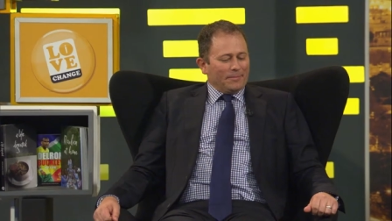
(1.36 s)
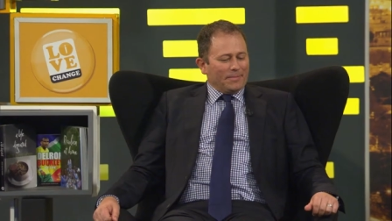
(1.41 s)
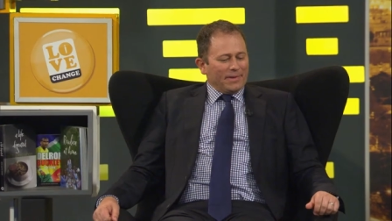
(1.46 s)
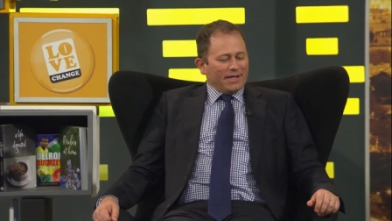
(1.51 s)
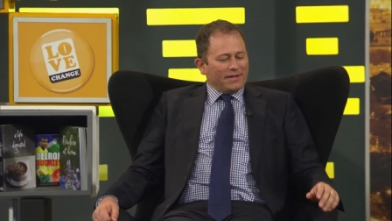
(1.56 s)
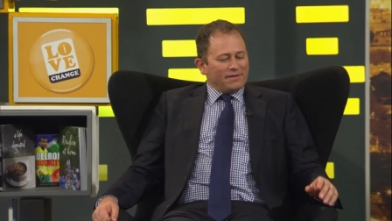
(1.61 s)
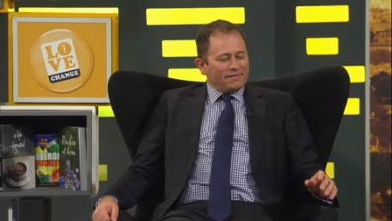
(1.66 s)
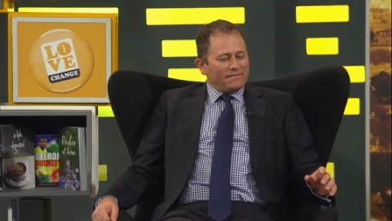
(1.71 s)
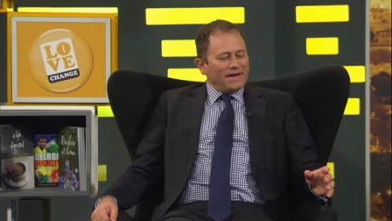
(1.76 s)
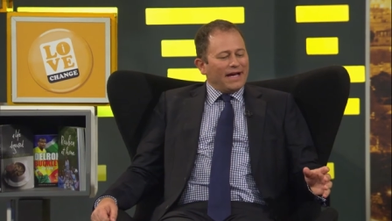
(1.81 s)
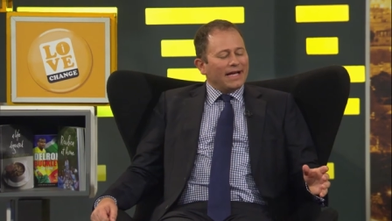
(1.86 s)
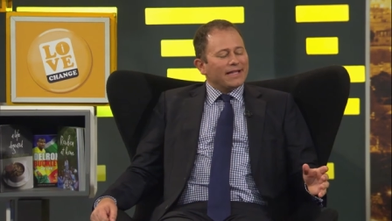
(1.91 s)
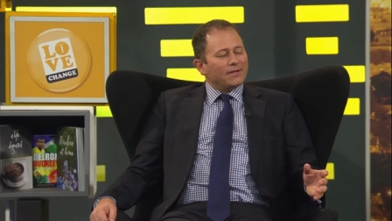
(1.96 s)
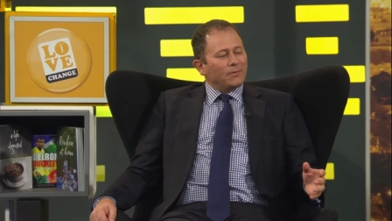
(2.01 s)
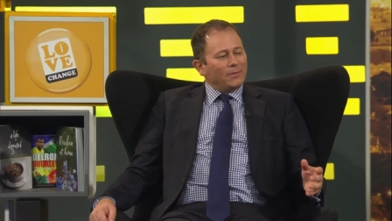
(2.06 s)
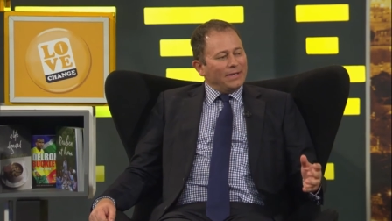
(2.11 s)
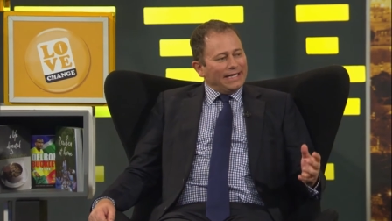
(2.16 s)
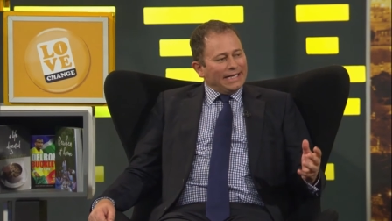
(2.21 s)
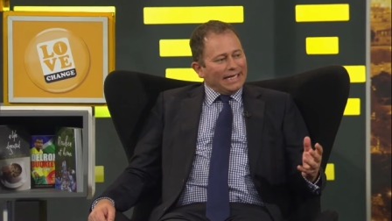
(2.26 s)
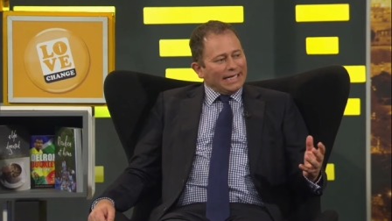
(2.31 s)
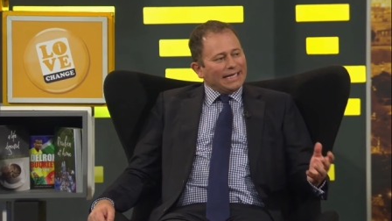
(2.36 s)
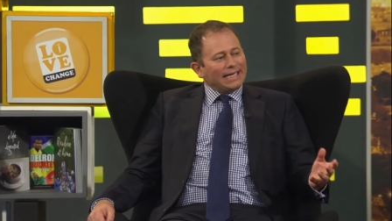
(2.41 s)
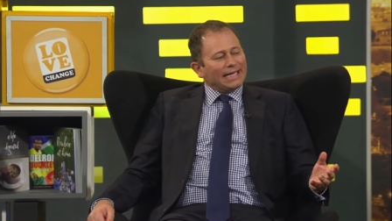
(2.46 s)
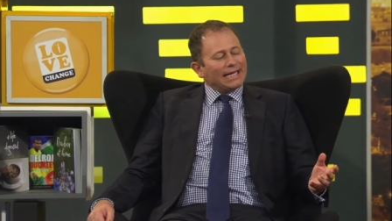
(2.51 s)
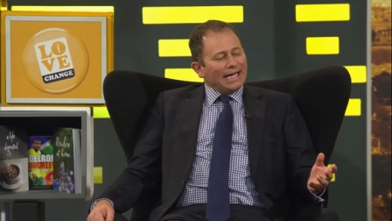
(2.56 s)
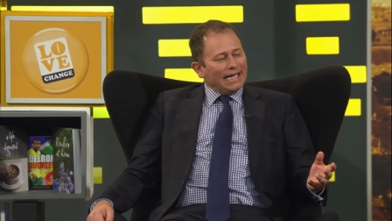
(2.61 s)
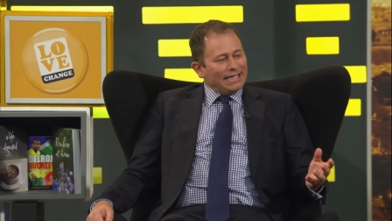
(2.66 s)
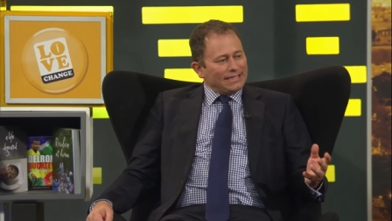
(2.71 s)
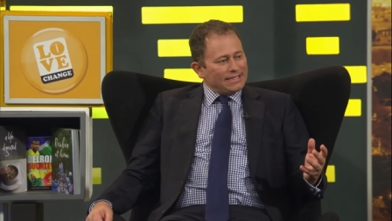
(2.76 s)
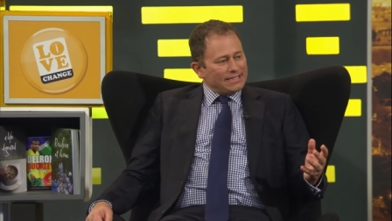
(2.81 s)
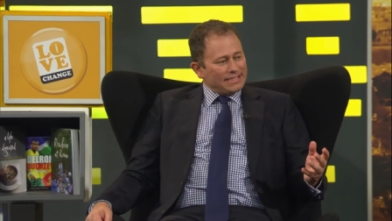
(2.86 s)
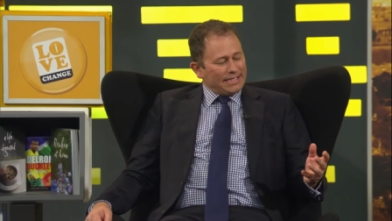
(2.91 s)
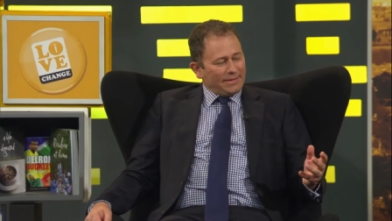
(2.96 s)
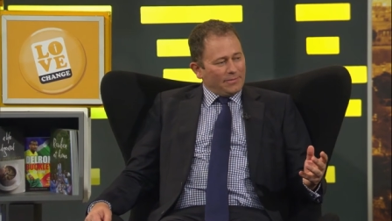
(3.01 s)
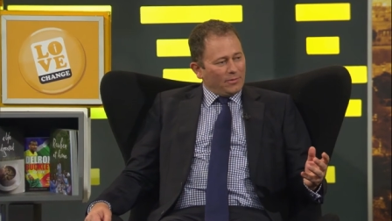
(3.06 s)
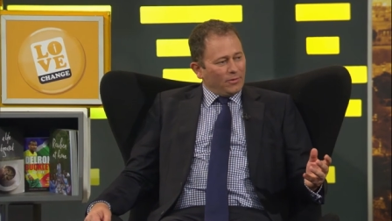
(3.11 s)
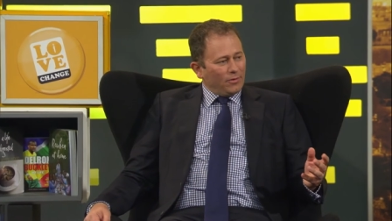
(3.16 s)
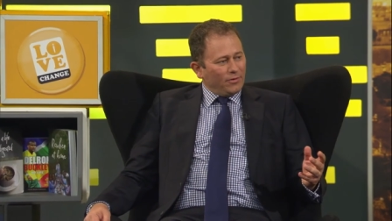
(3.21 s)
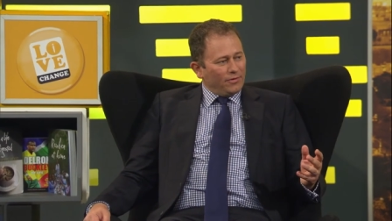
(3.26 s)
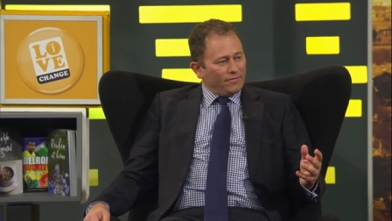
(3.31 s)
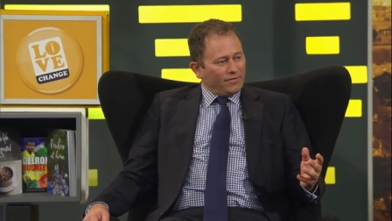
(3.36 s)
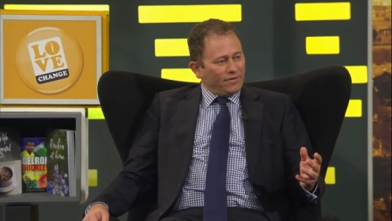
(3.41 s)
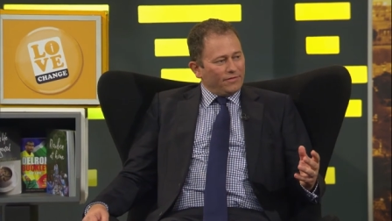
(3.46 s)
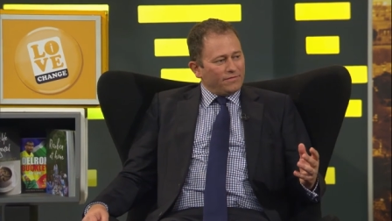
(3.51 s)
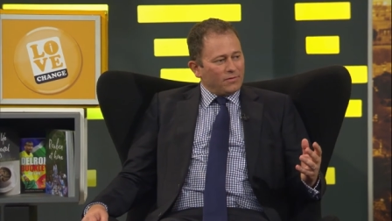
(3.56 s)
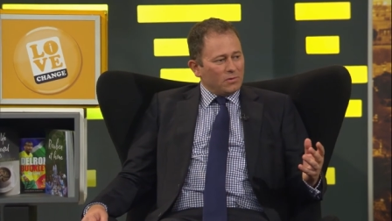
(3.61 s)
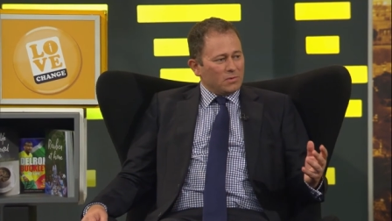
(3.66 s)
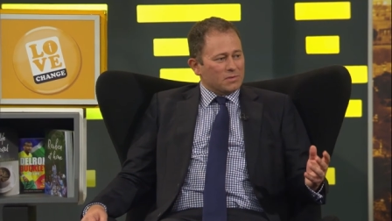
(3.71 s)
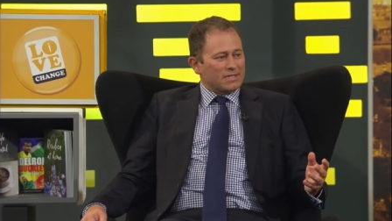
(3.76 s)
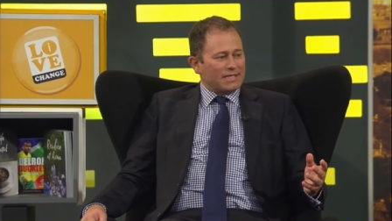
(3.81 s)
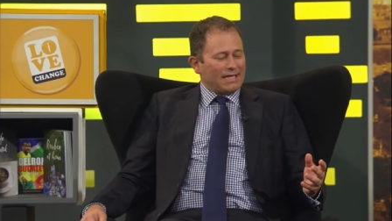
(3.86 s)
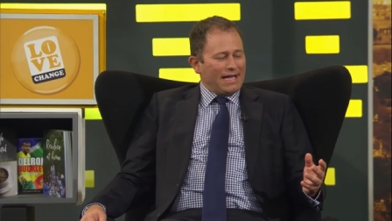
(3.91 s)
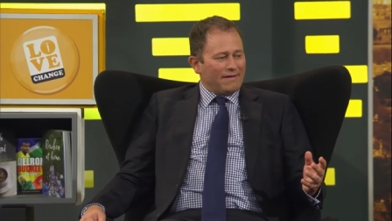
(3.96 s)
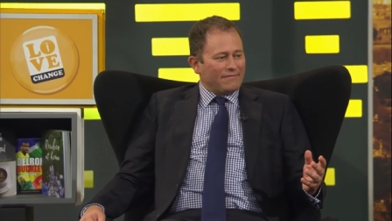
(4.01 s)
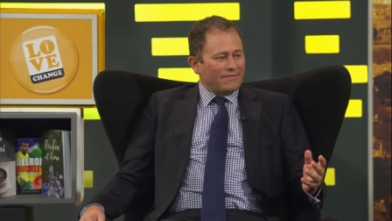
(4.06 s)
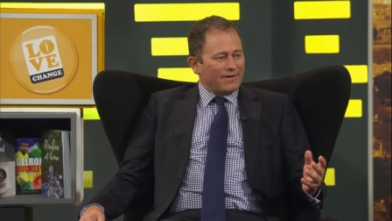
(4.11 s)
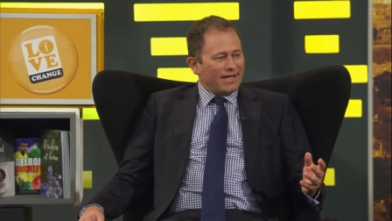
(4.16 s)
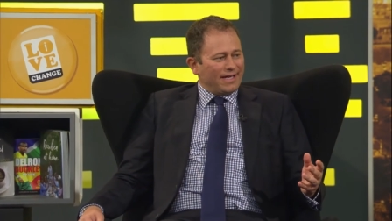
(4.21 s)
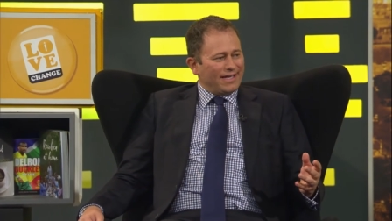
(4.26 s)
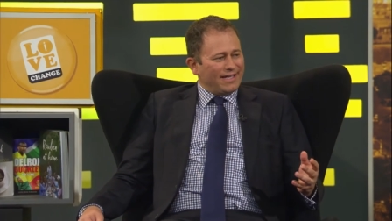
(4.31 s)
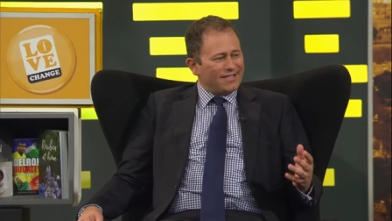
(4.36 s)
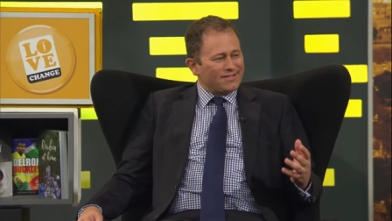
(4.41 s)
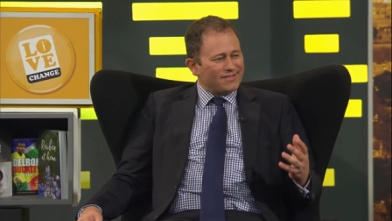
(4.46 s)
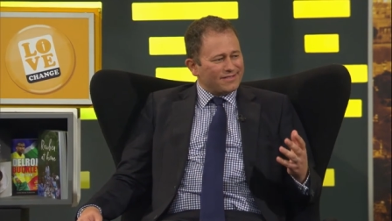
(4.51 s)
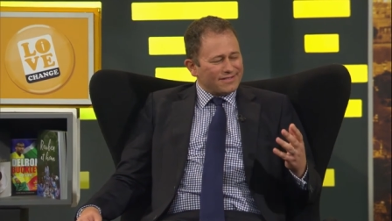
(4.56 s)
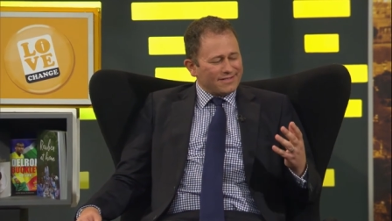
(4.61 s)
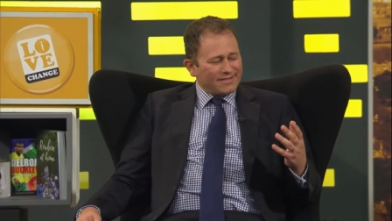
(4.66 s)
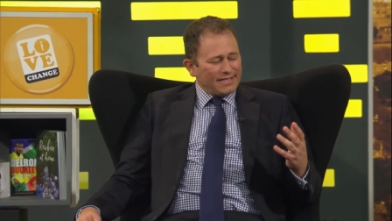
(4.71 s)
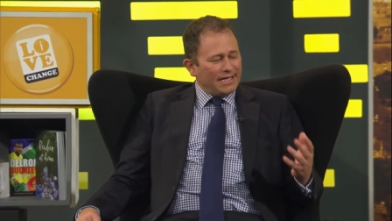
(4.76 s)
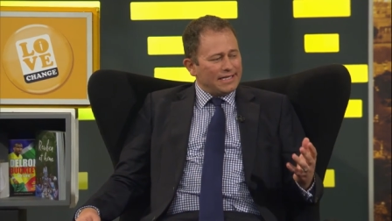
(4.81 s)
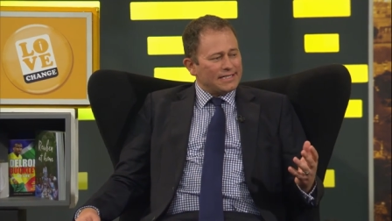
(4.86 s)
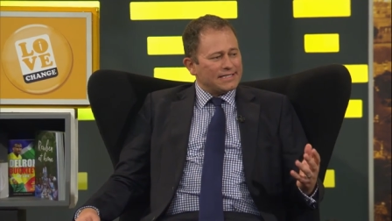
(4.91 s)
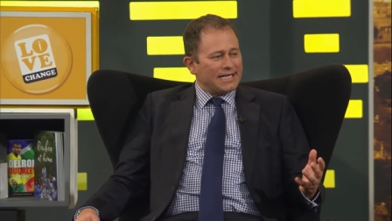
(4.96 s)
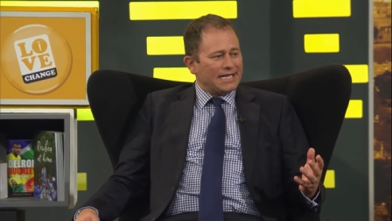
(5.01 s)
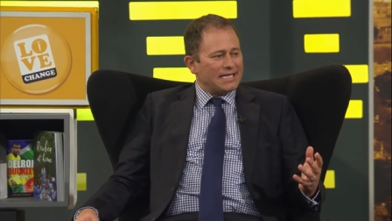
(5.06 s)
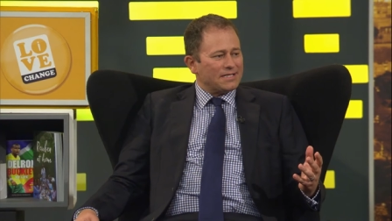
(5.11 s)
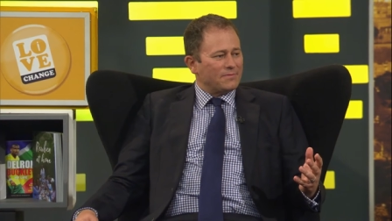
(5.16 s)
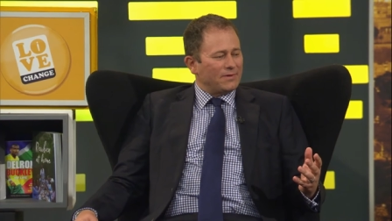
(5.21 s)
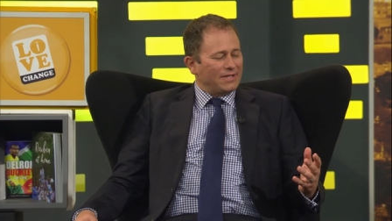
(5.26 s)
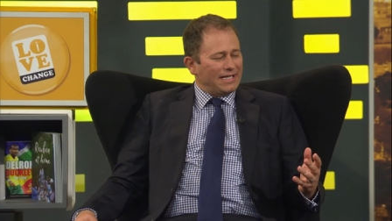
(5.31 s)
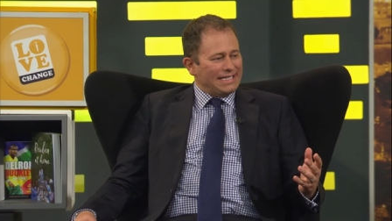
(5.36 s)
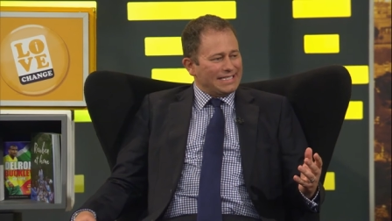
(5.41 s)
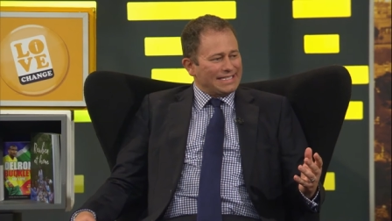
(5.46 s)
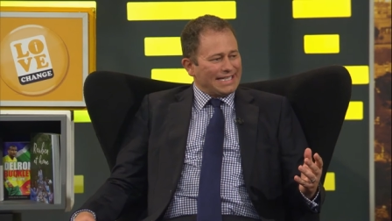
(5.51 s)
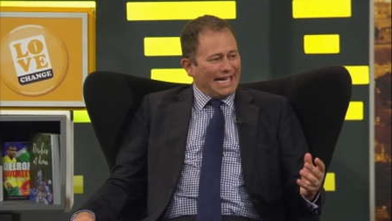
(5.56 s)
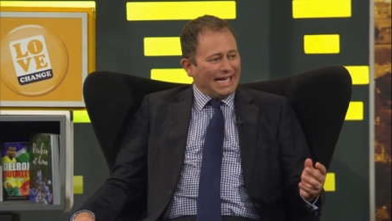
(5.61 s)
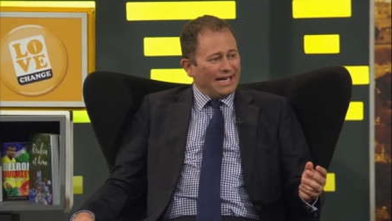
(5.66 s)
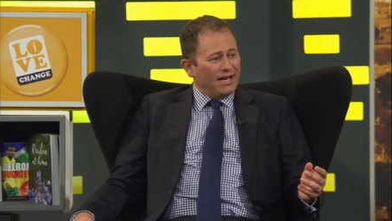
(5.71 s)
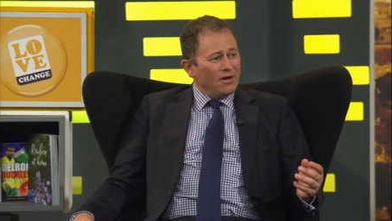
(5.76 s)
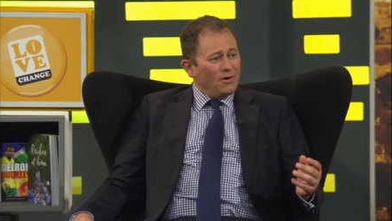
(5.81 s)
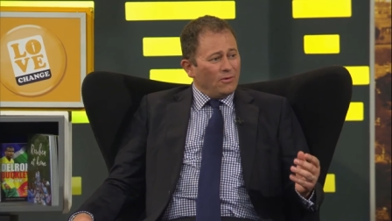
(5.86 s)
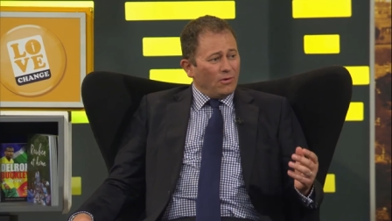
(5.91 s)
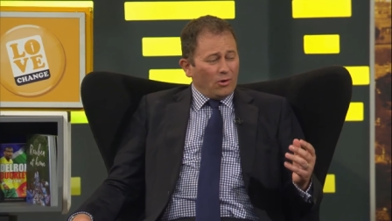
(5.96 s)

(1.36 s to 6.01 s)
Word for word: but the fact that we didn't get to see more of you for South Africa is, is desperately sad.